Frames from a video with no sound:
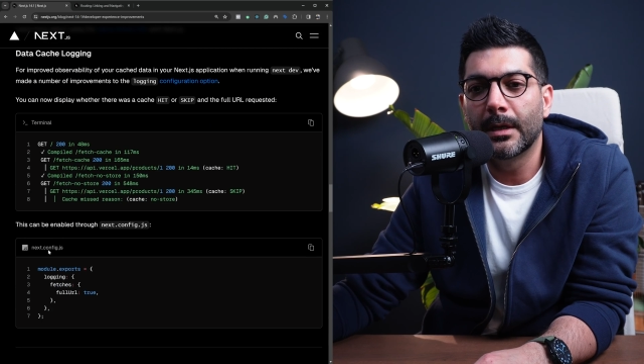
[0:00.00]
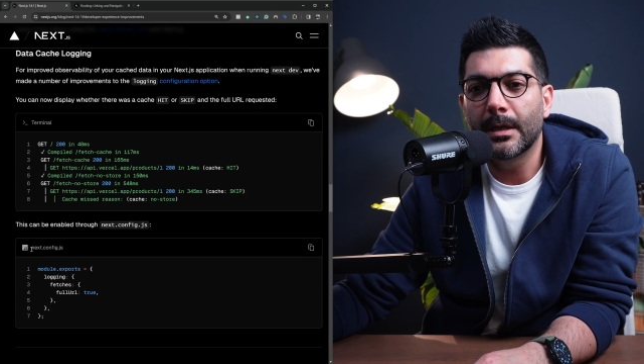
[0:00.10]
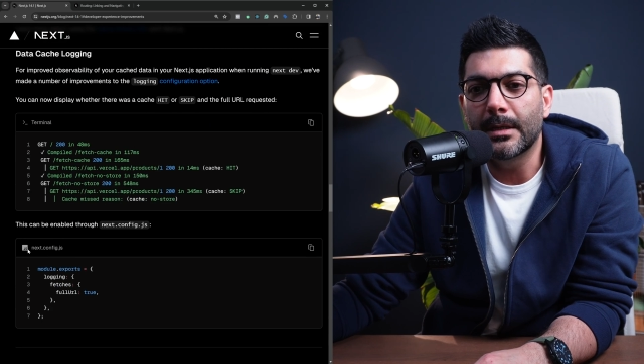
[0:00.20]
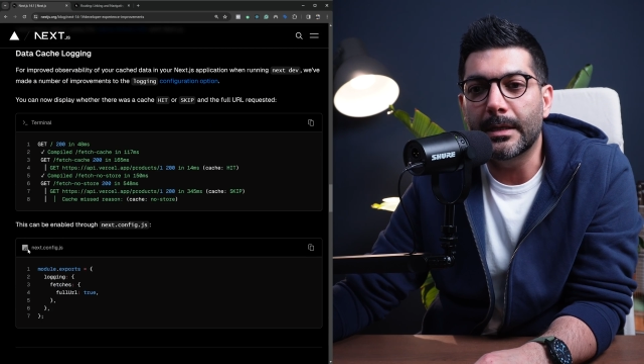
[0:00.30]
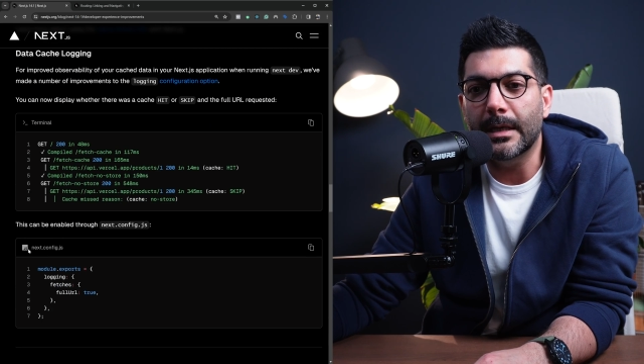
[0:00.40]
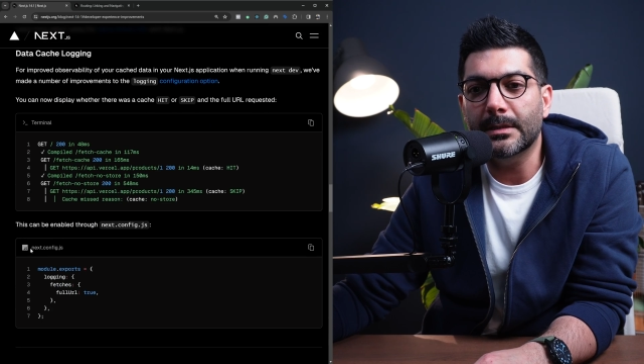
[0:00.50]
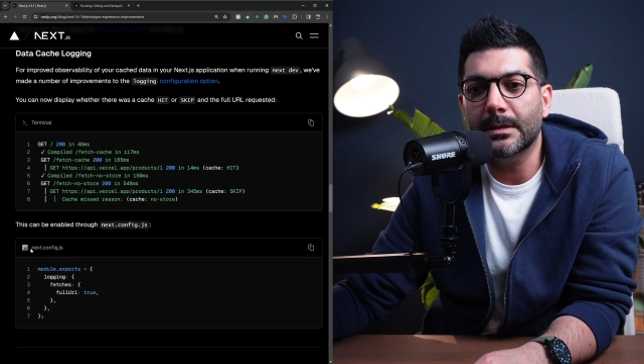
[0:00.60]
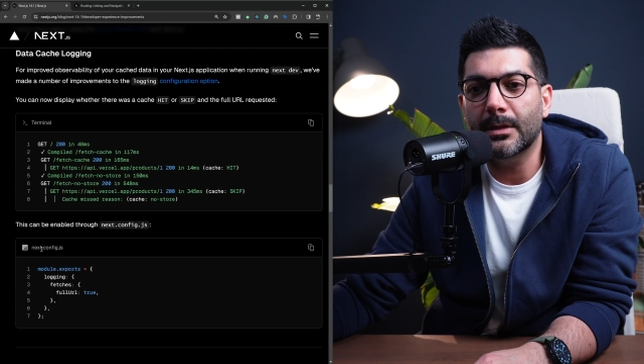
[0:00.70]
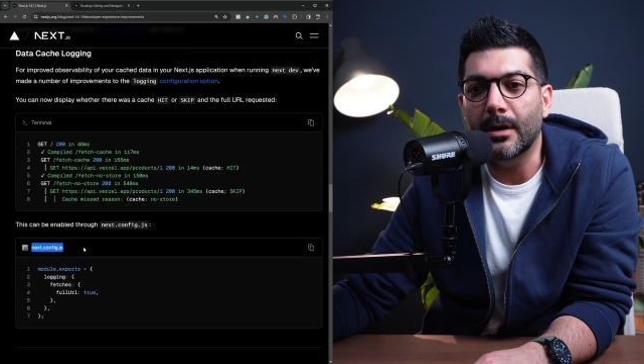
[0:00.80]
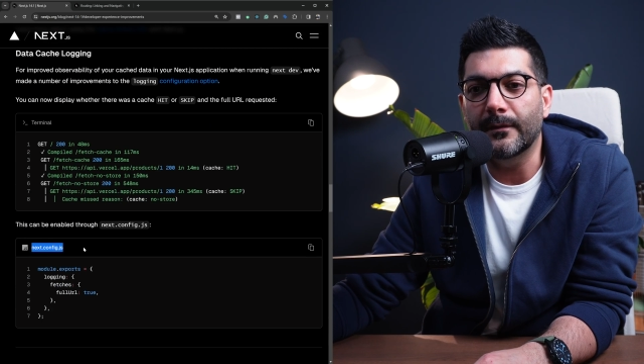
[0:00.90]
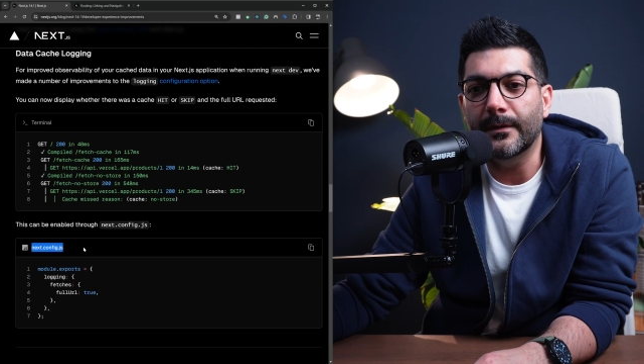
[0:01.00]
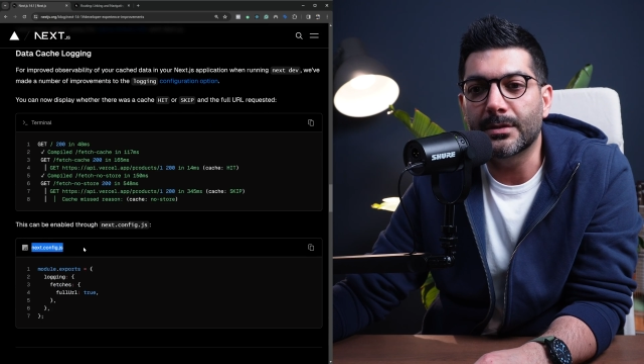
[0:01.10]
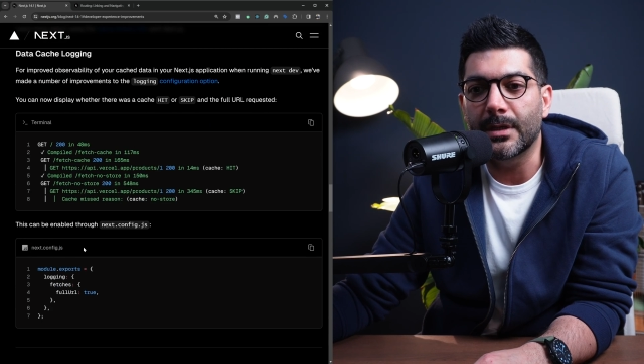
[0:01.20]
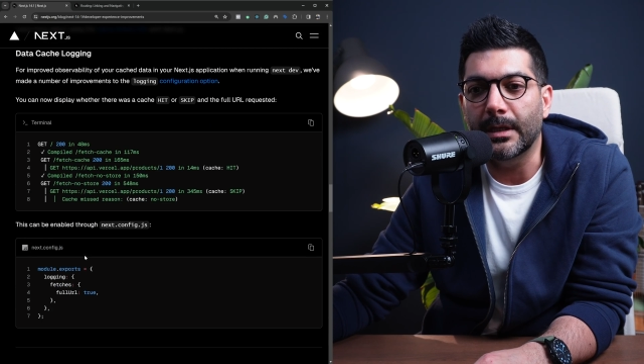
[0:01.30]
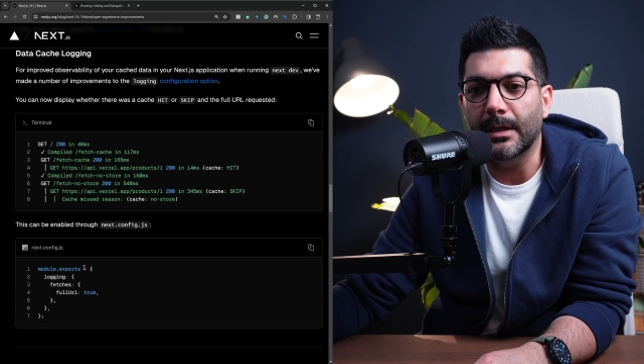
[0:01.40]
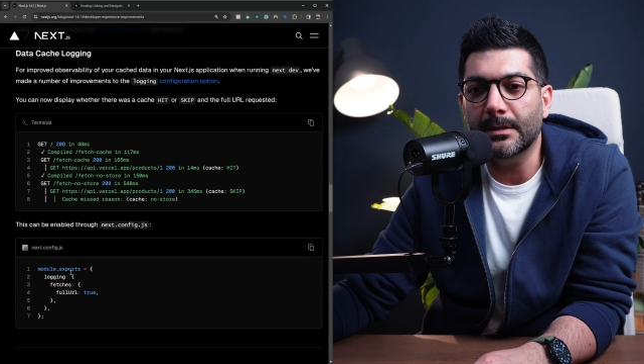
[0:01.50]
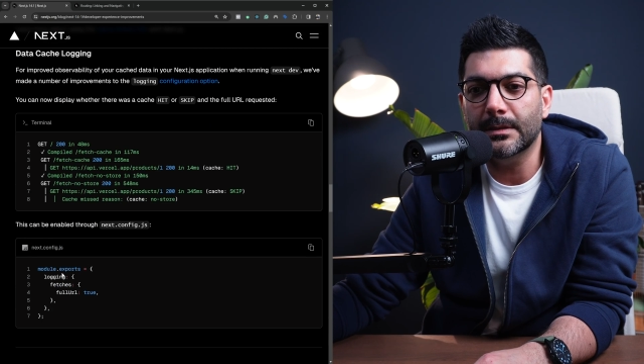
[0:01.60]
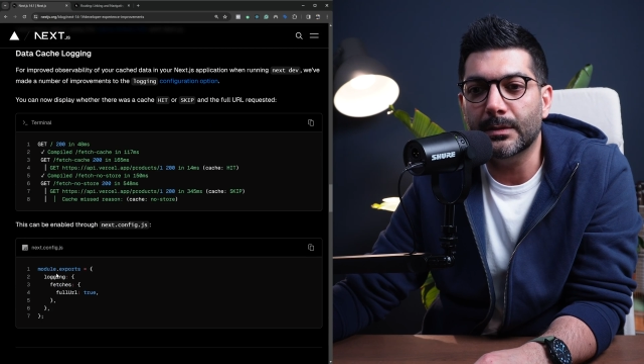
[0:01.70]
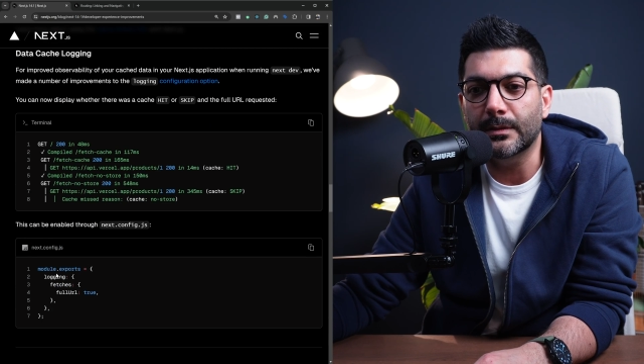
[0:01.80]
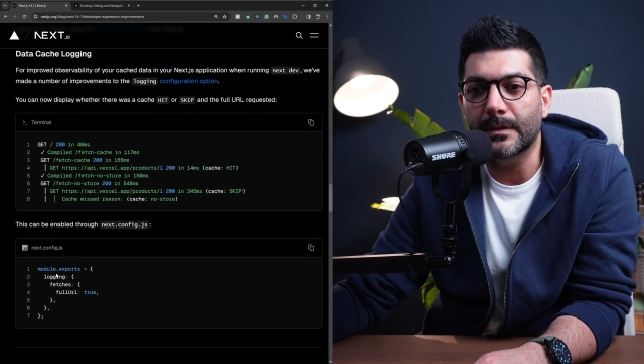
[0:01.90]
next config.js.
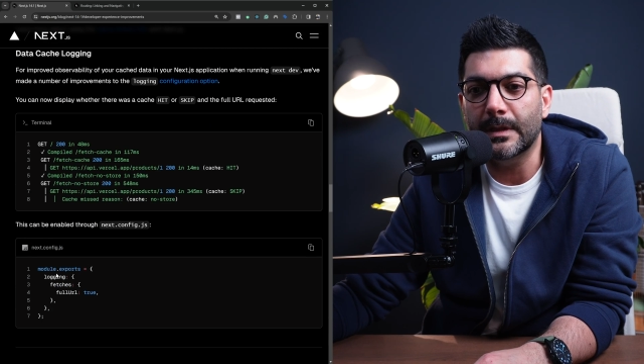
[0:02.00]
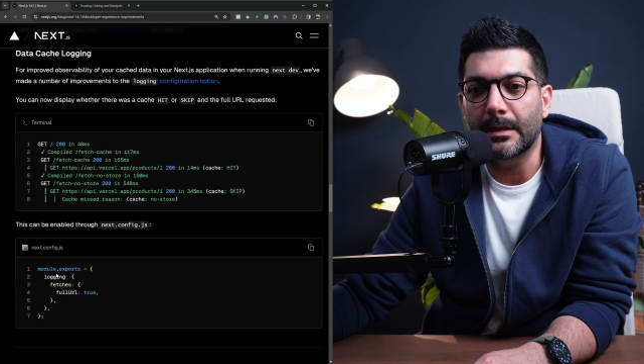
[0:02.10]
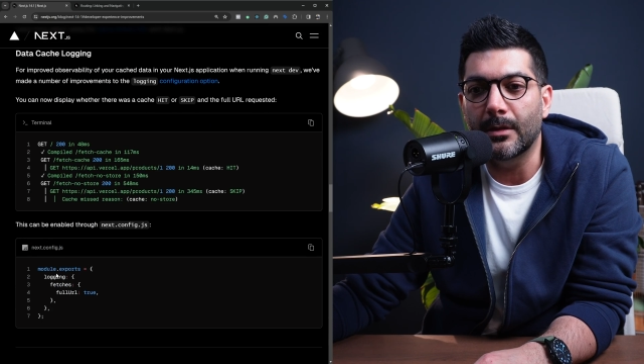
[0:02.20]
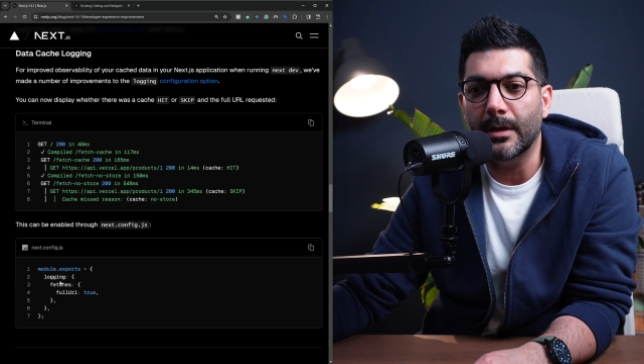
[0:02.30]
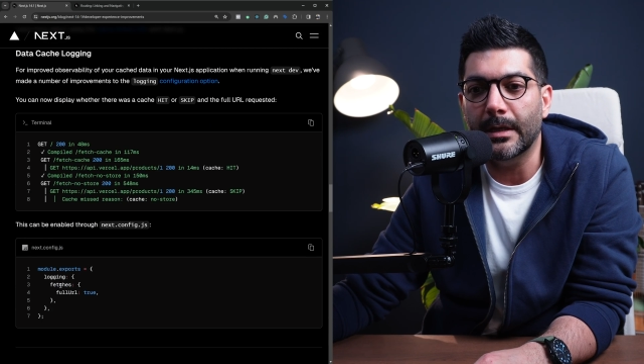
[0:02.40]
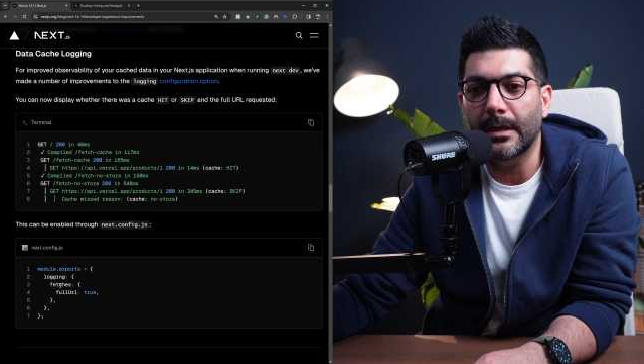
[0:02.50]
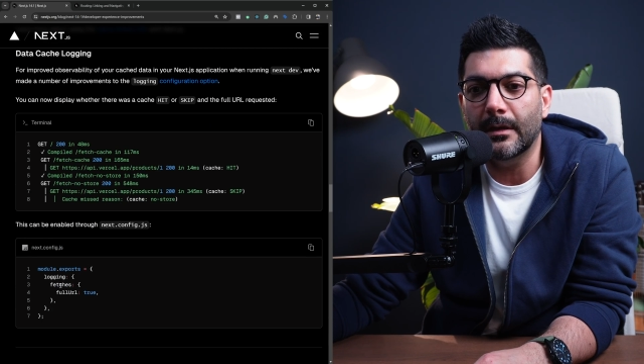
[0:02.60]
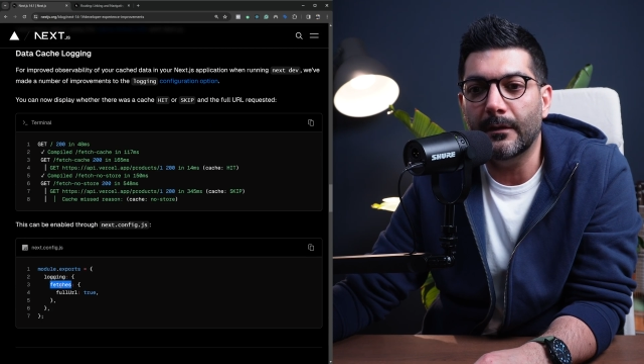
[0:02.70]
So say logging